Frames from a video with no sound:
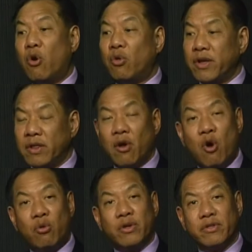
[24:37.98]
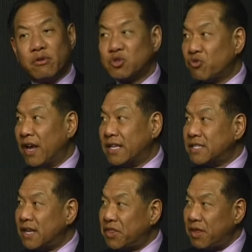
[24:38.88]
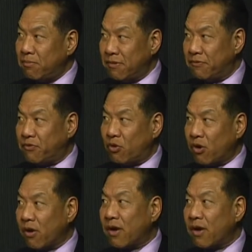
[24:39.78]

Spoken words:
Only those rights, nothing before